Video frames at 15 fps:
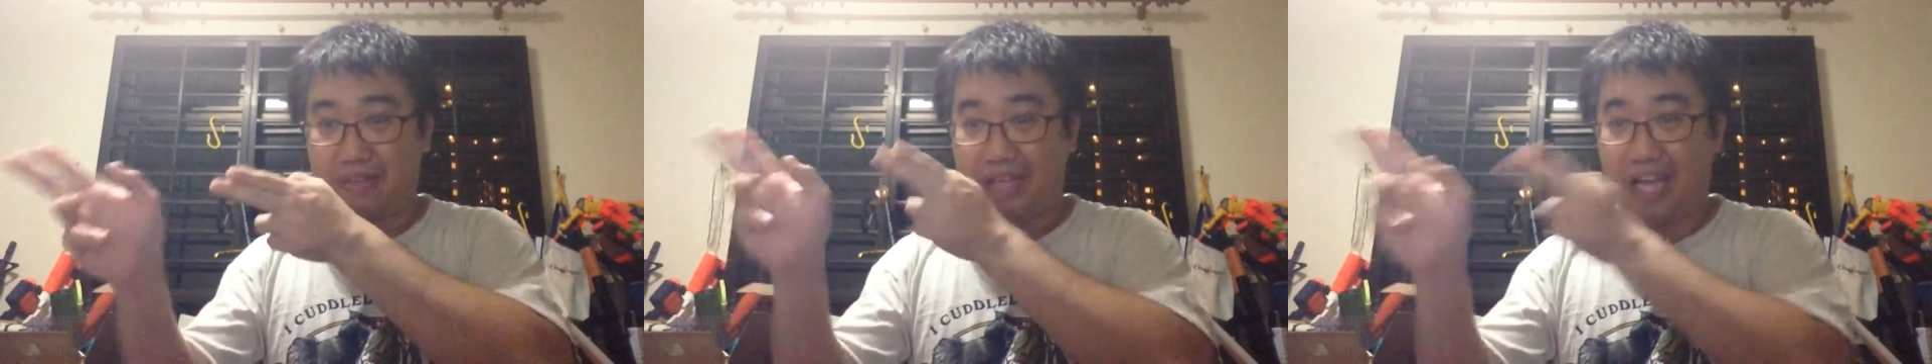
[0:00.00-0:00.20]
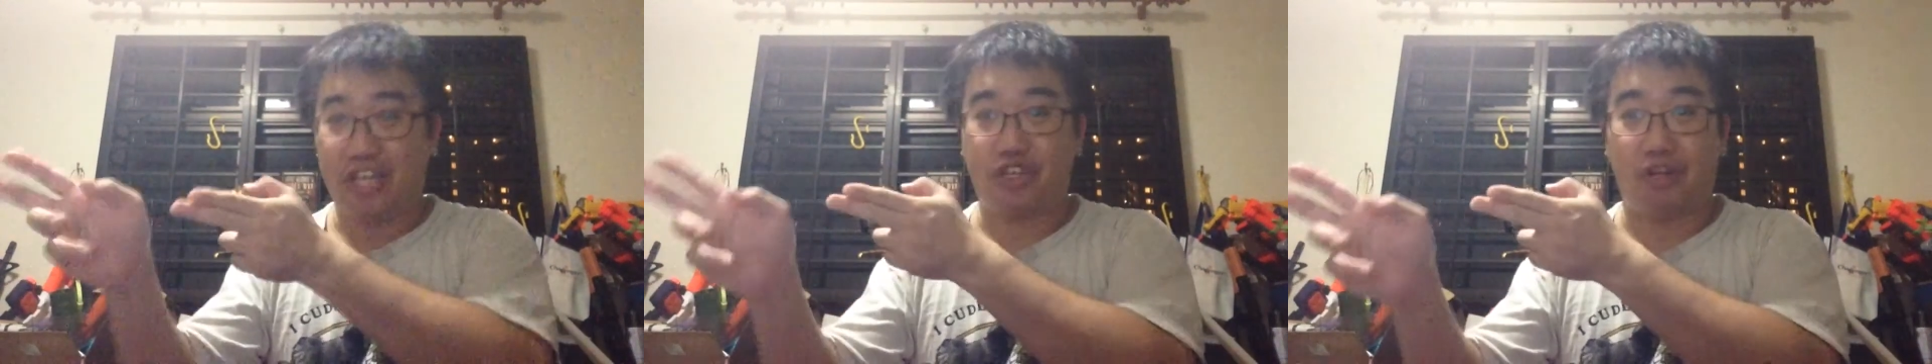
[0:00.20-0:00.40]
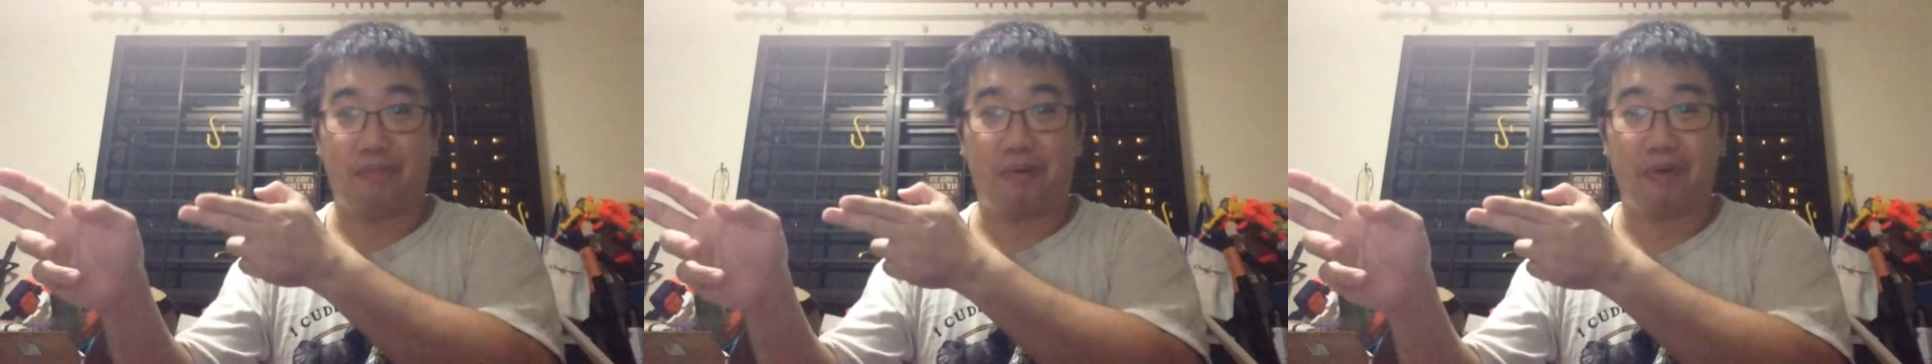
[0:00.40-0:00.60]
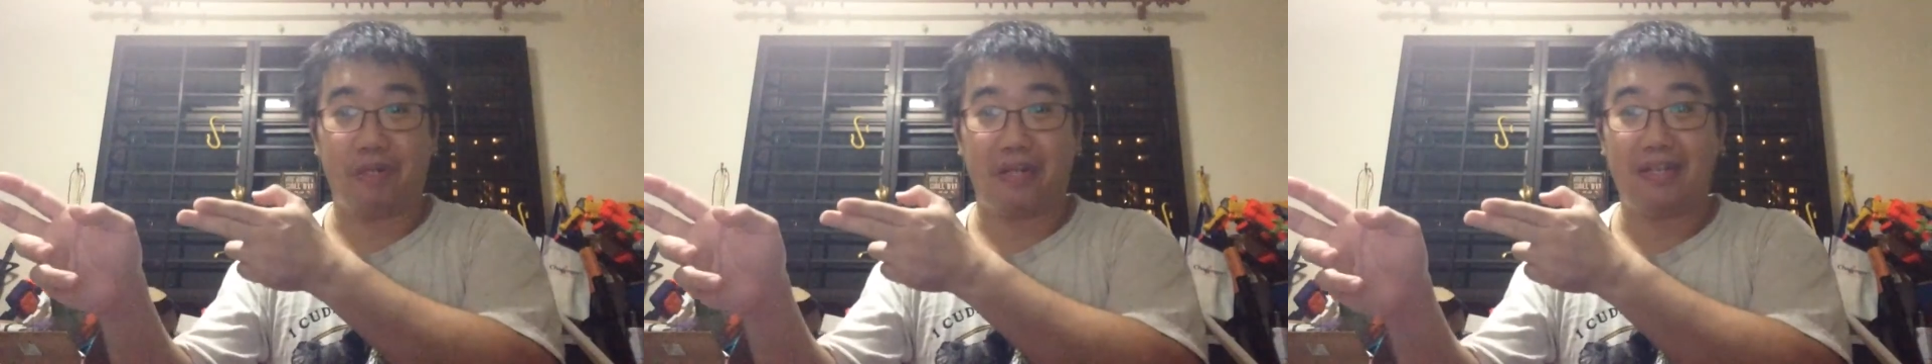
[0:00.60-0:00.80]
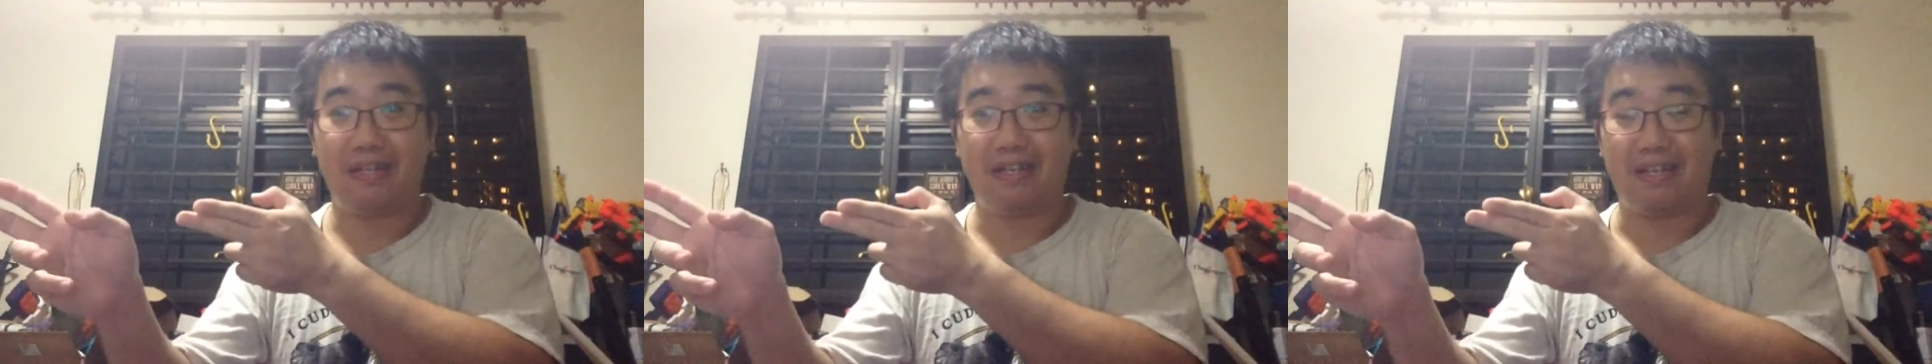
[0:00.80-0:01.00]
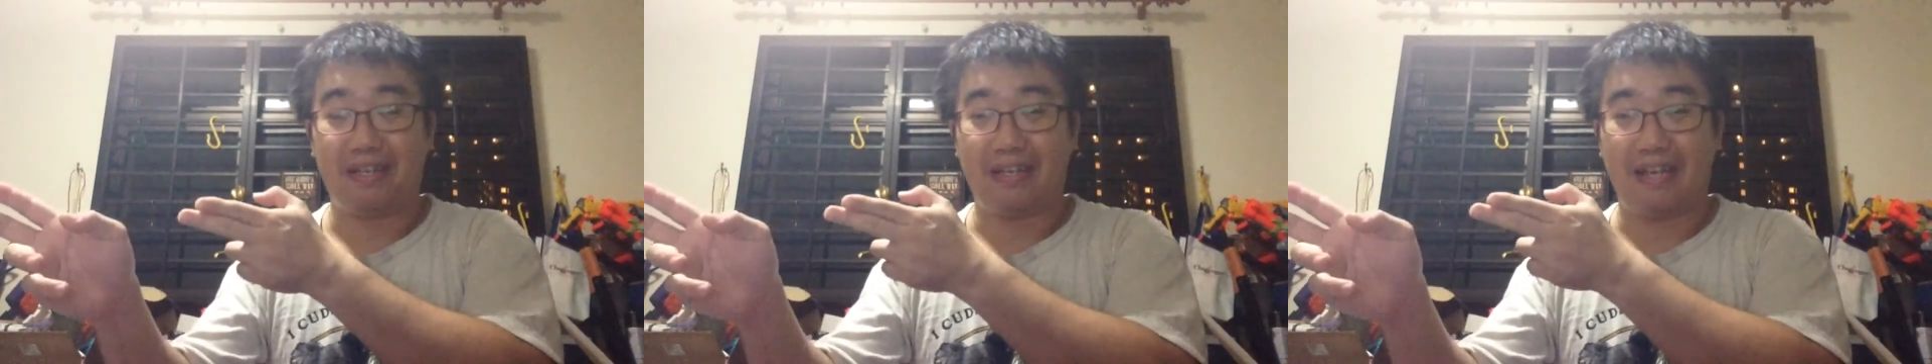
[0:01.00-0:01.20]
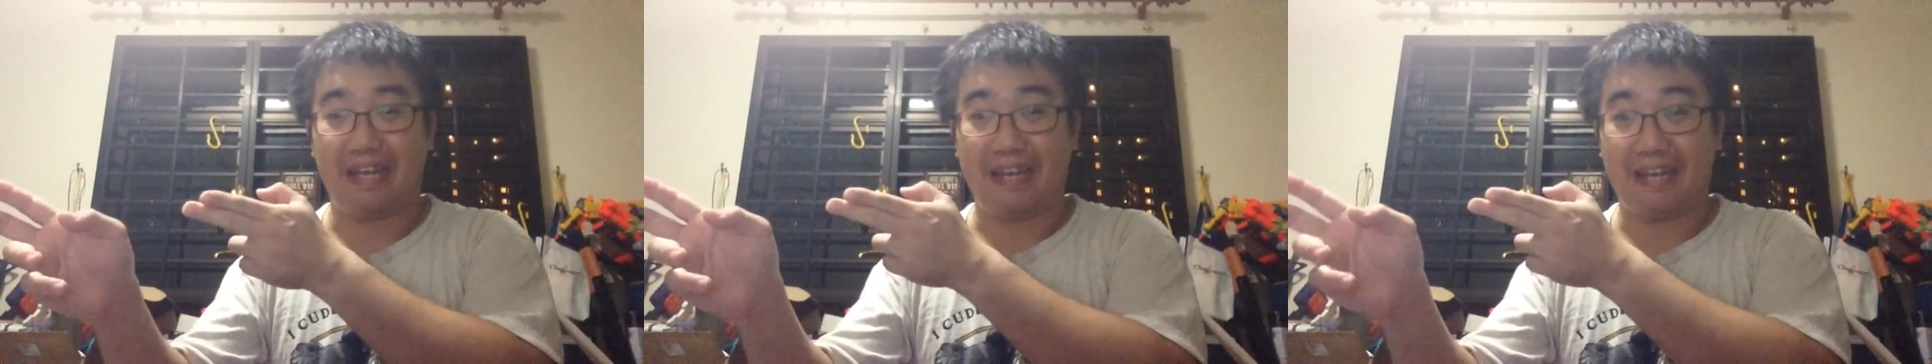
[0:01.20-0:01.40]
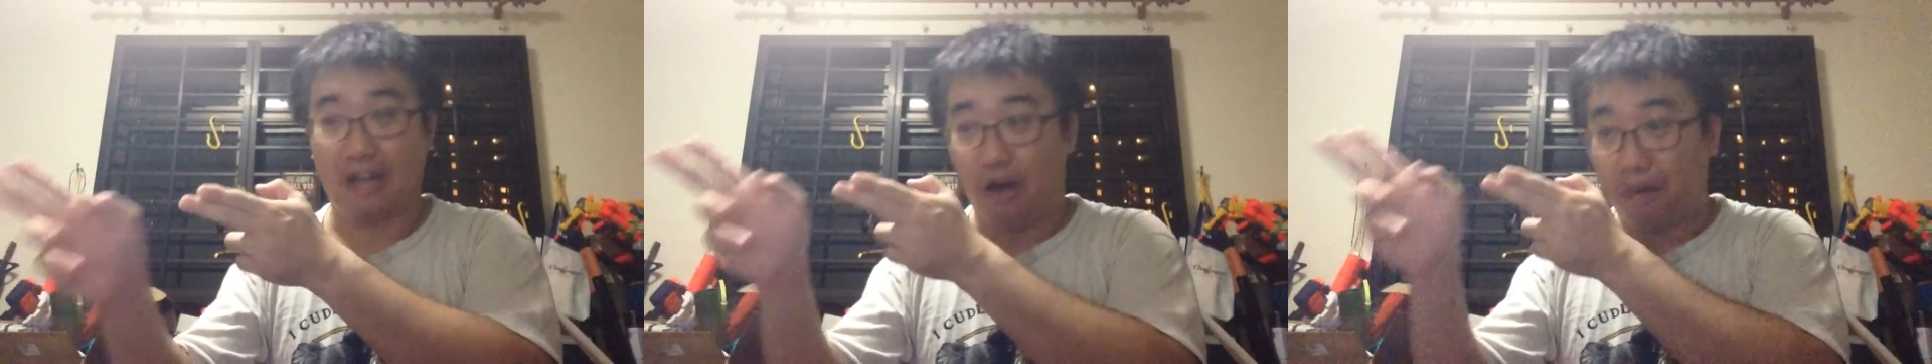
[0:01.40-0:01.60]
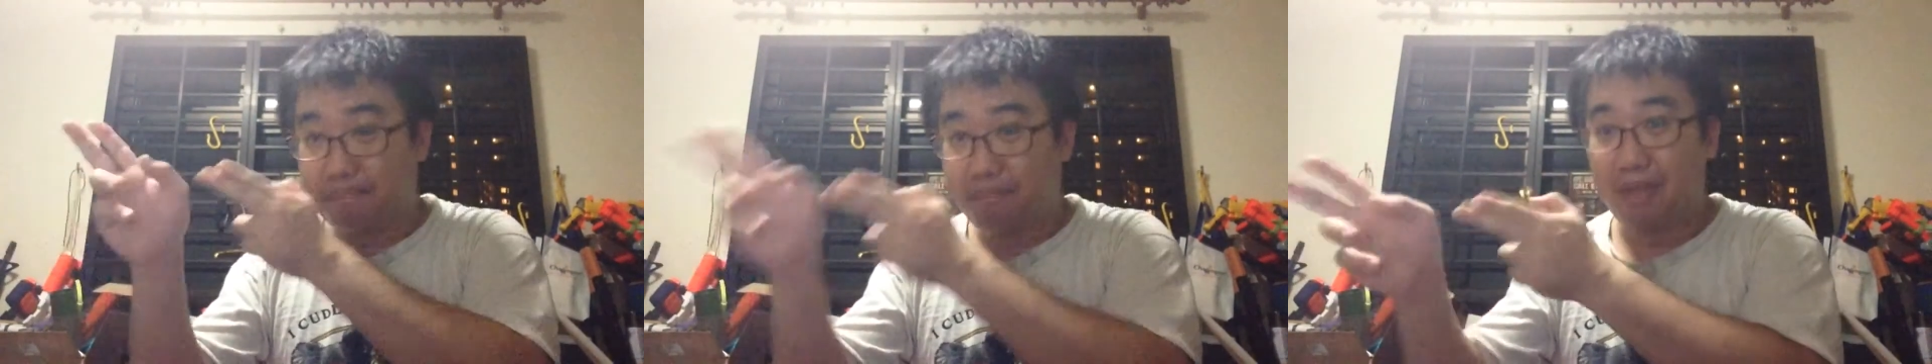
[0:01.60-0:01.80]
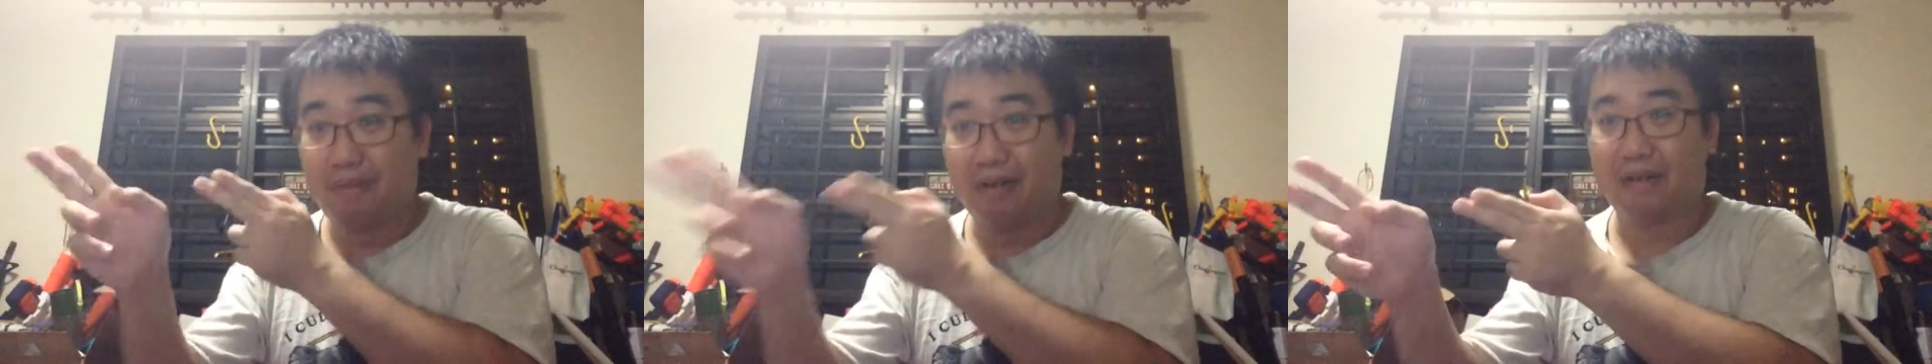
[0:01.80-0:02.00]
catch your opponent in that
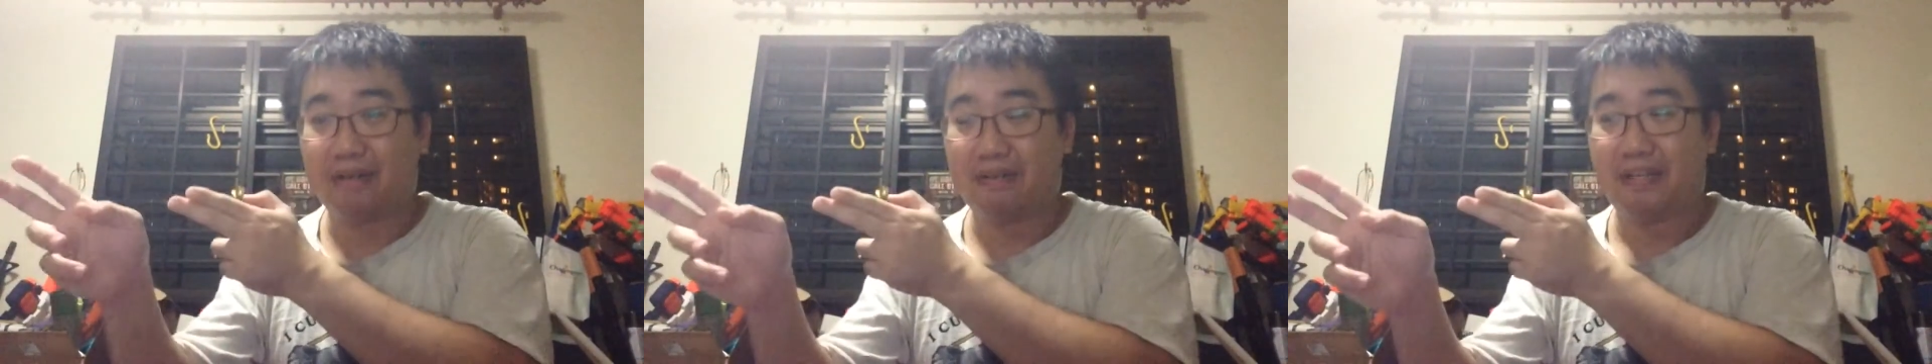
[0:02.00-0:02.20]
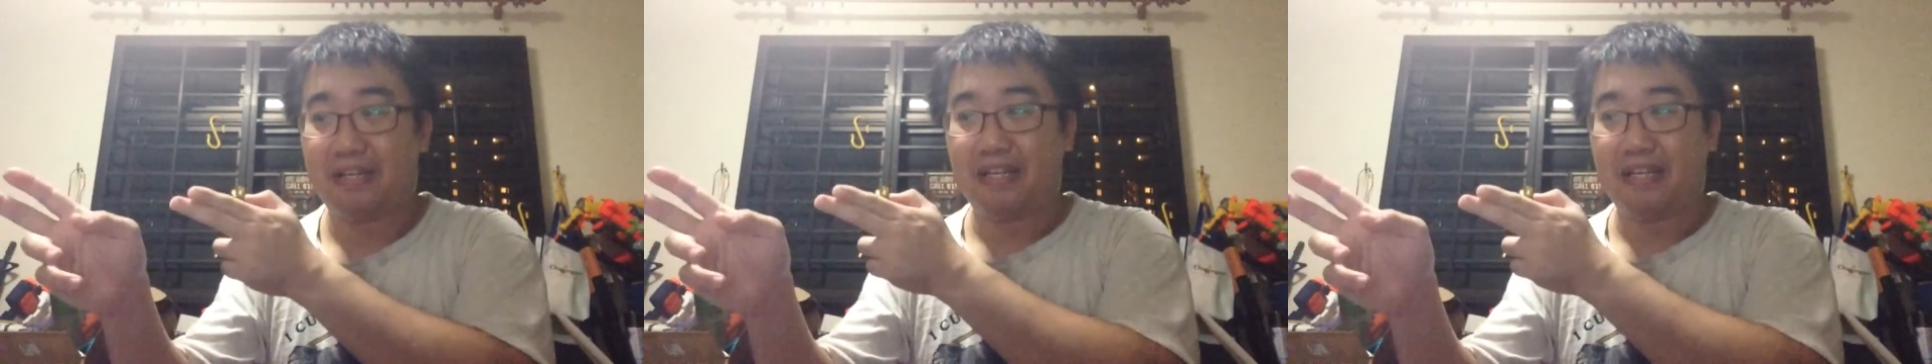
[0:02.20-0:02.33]
optimal